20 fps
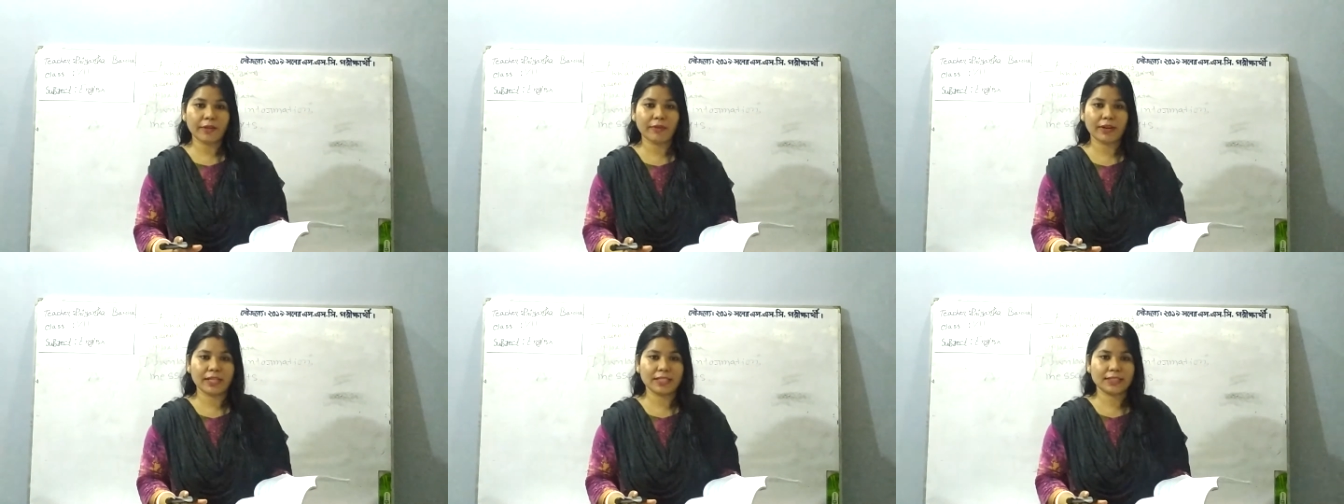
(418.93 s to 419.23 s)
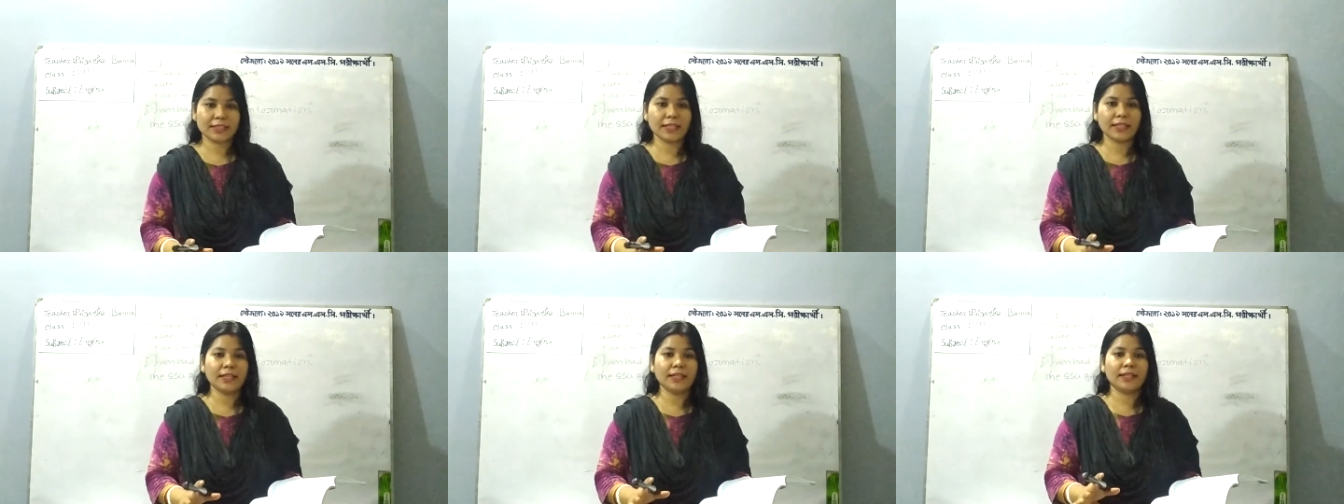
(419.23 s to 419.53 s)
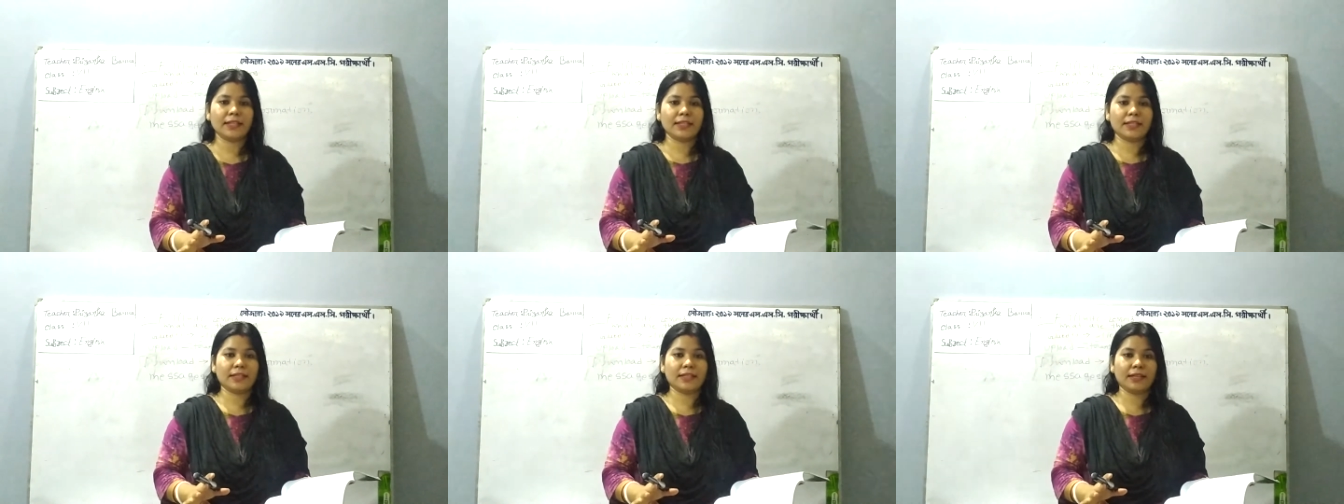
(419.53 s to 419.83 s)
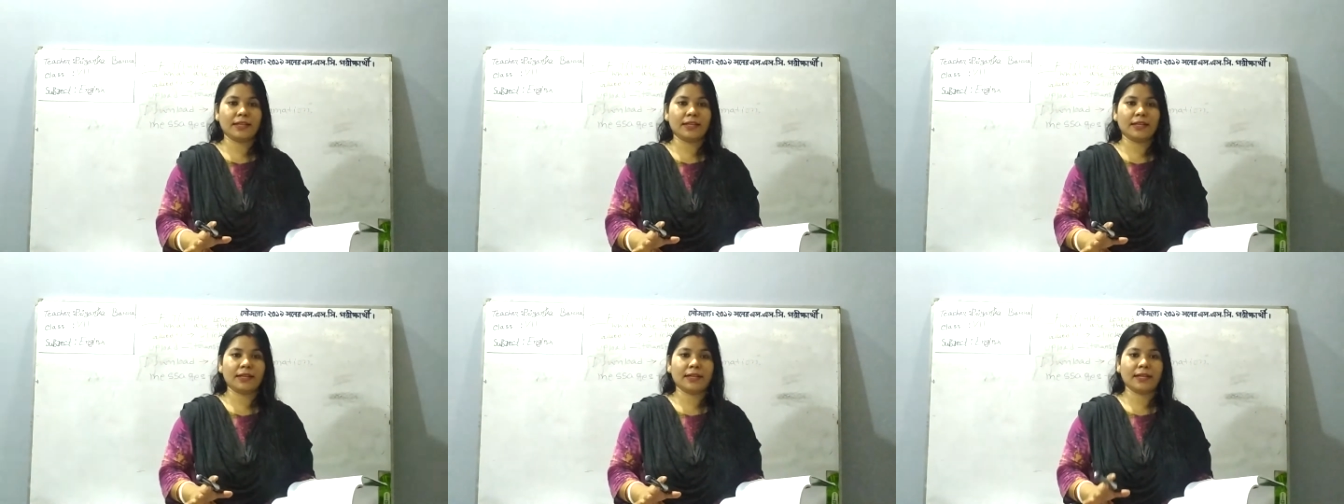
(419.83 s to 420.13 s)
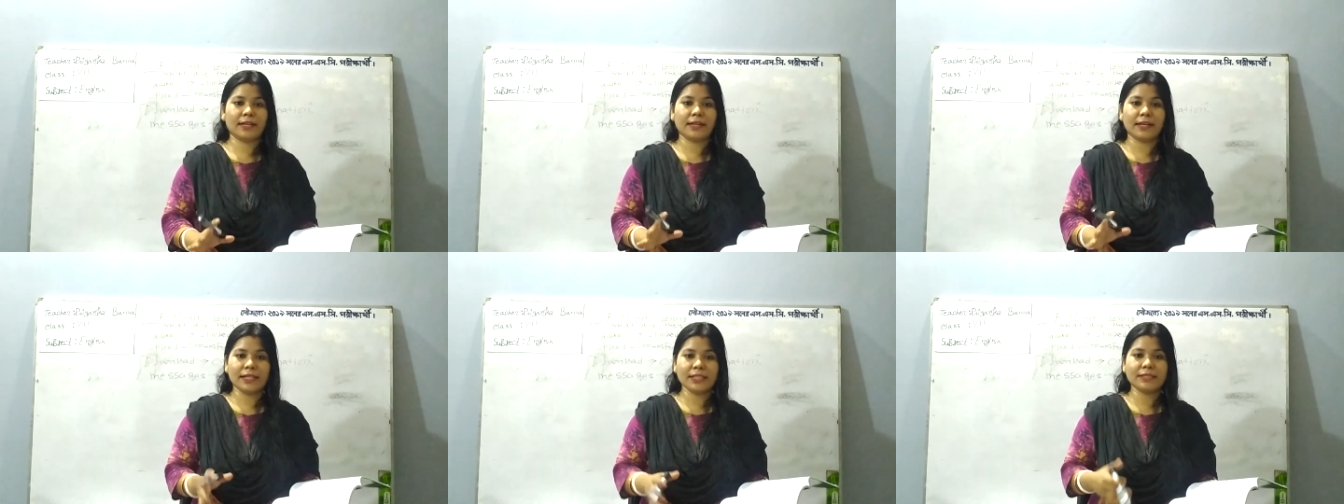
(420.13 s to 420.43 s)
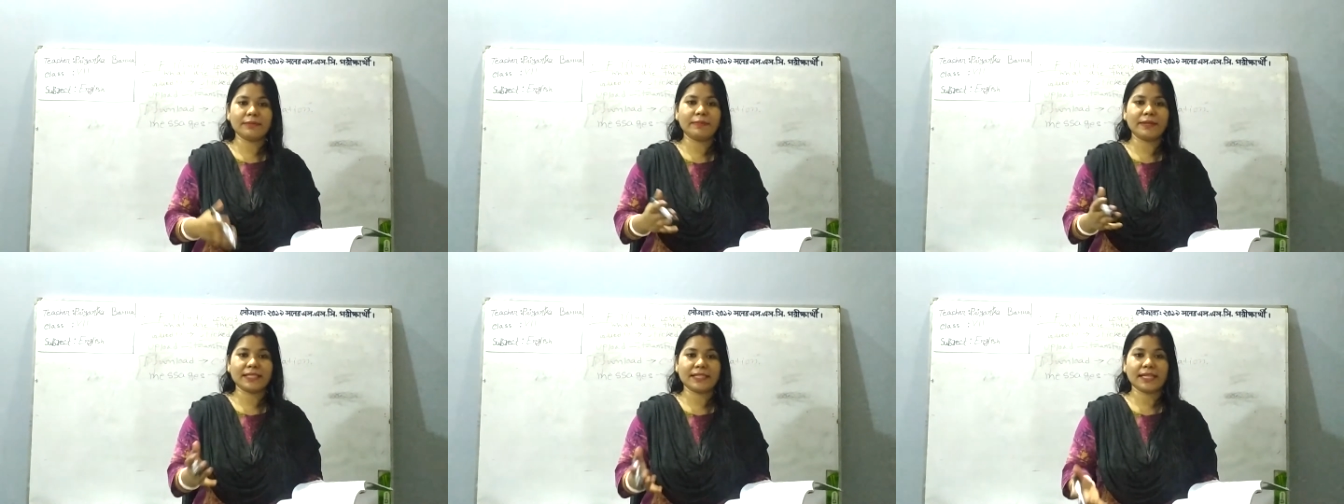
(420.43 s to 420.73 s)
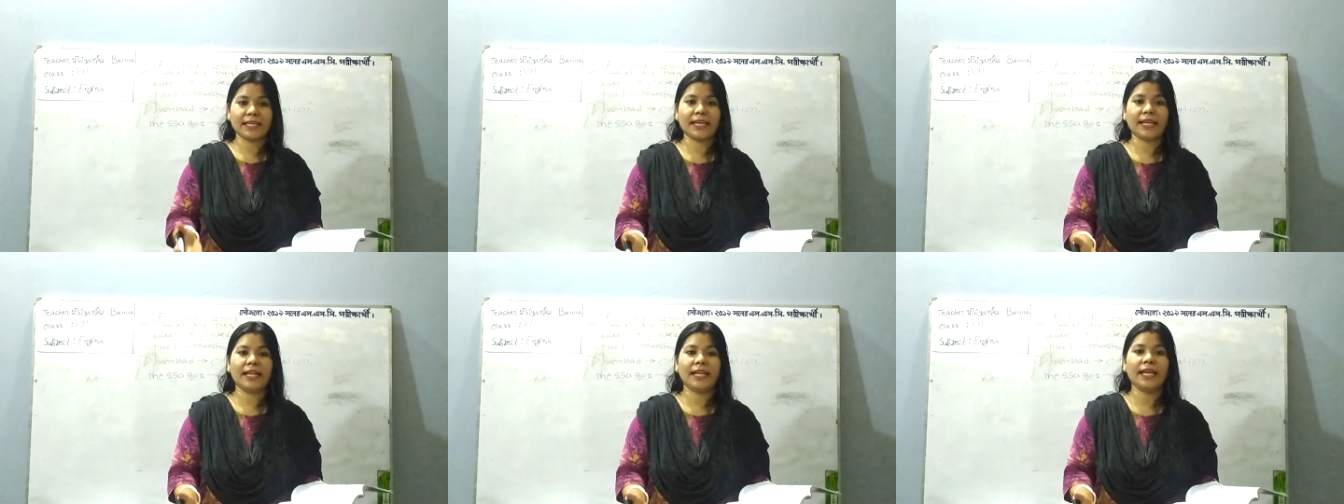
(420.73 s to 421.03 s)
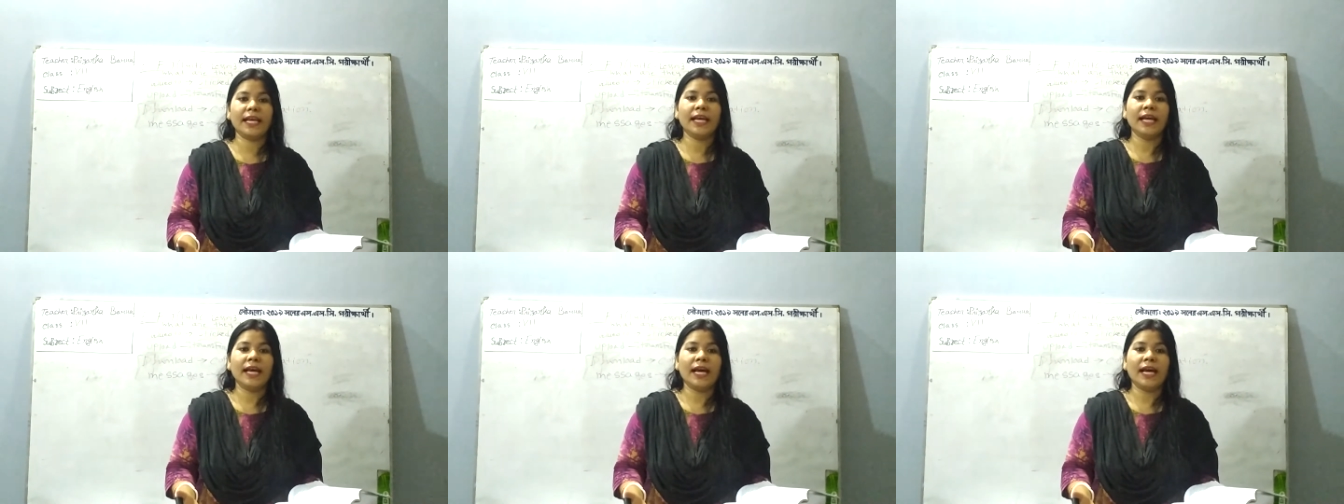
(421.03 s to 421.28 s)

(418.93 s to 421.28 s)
tradition, girls basically